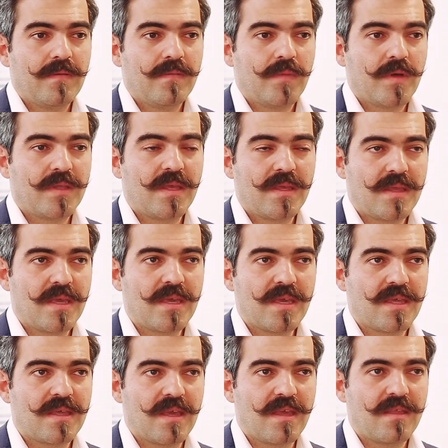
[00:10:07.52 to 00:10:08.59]
But the thing
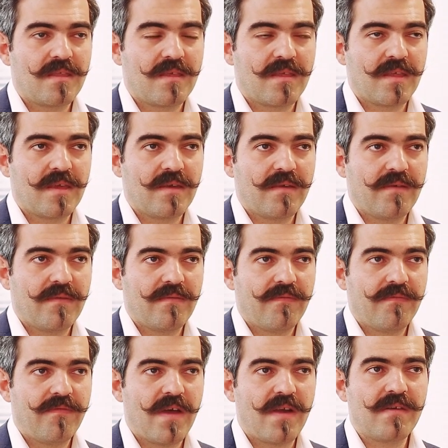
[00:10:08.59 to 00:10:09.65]
is, it's
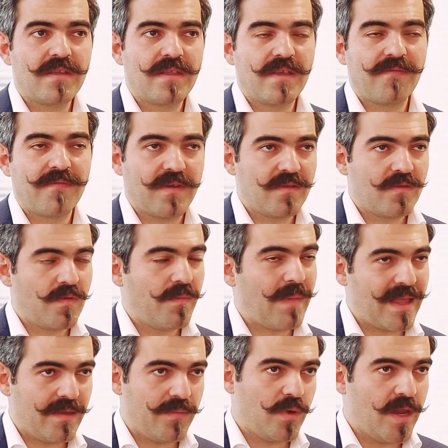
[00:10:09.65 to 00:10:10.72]
very different to
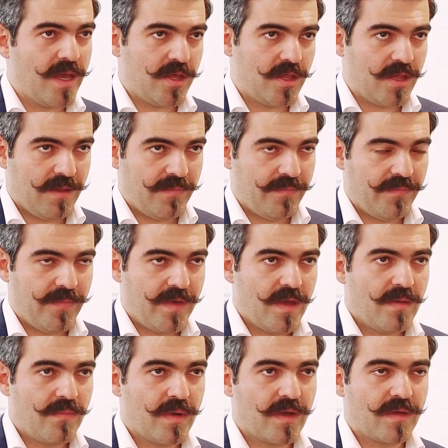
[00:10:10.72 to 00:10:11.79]
manipulation,
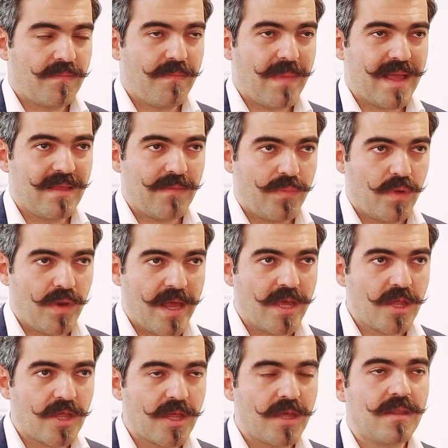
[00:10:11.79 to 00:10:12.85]
because
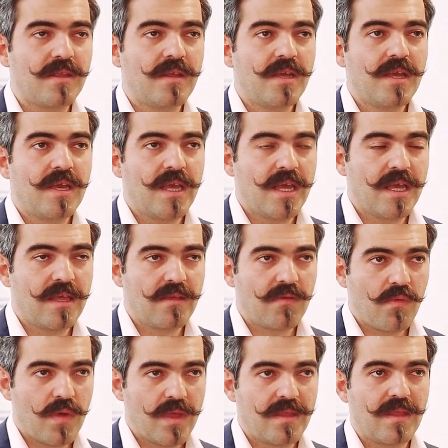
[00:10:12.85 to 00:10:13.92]
manipulation is
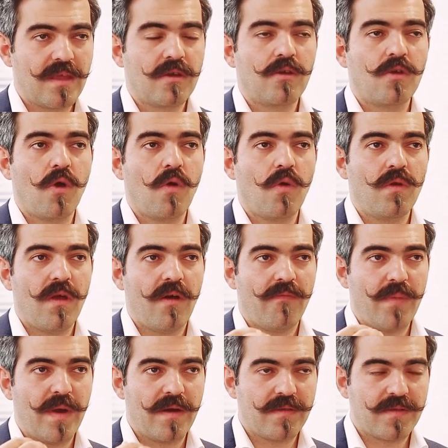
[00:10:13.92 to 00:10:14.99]
with the goal
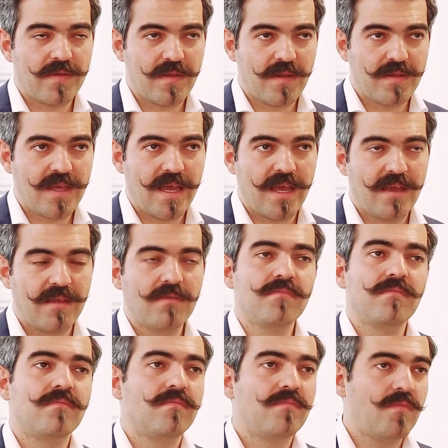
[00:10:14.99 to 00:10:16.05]
of personal gain
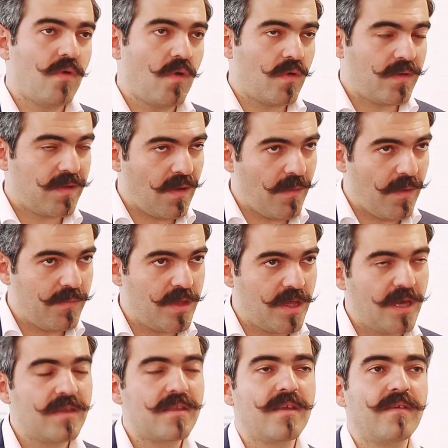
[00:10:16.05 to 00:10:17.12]
or some
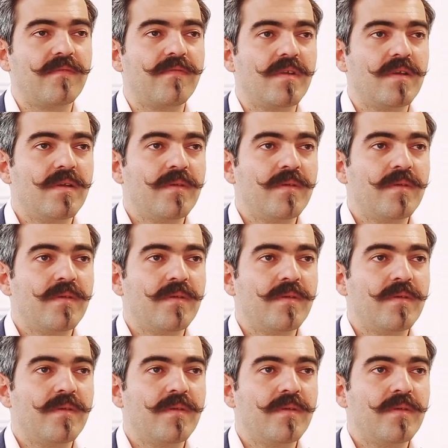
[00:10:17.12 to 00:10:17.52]
objective,